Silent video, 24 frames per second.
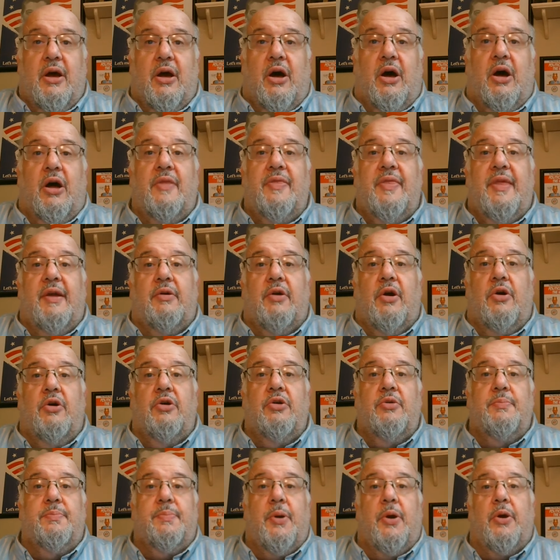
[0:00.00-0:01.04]
on their
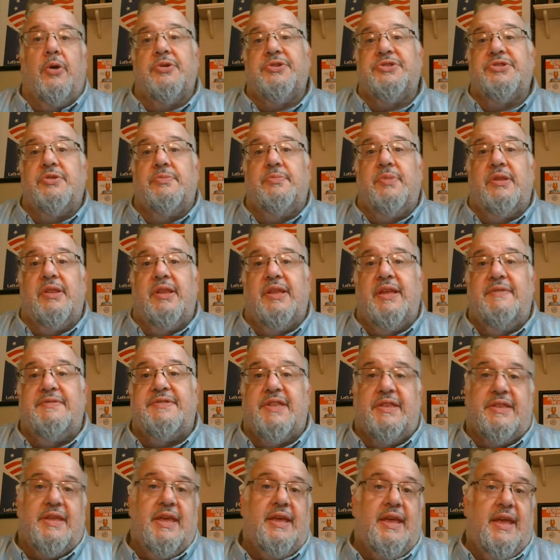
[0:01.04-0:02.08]
own personal beliefs
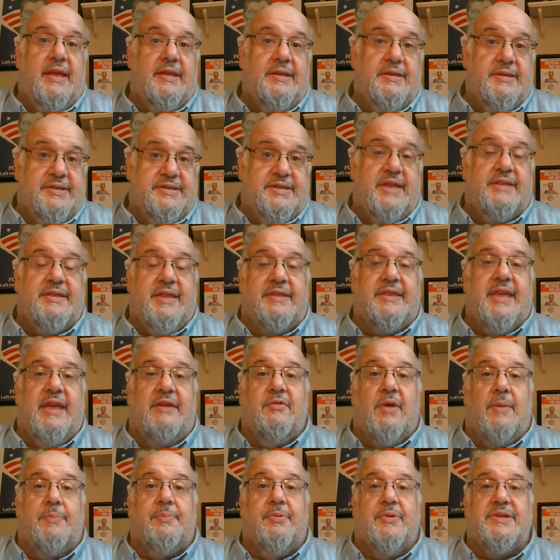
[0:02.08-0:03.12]
that they said that they
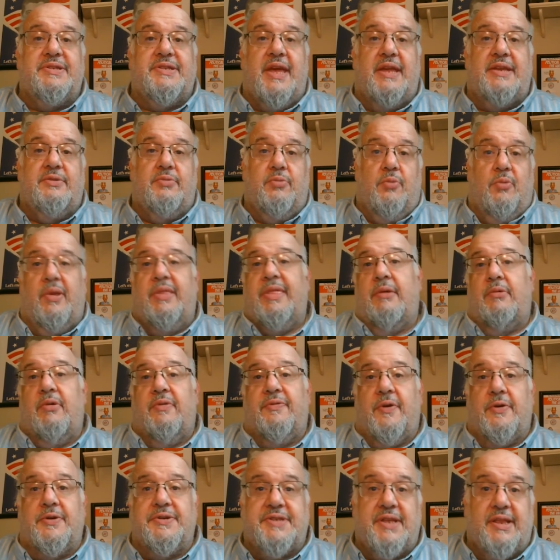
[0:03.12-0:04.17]
represent when they were
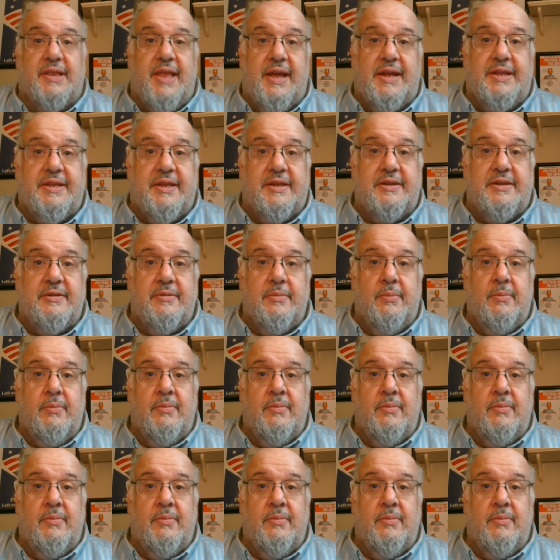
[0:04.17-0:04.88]
first elected.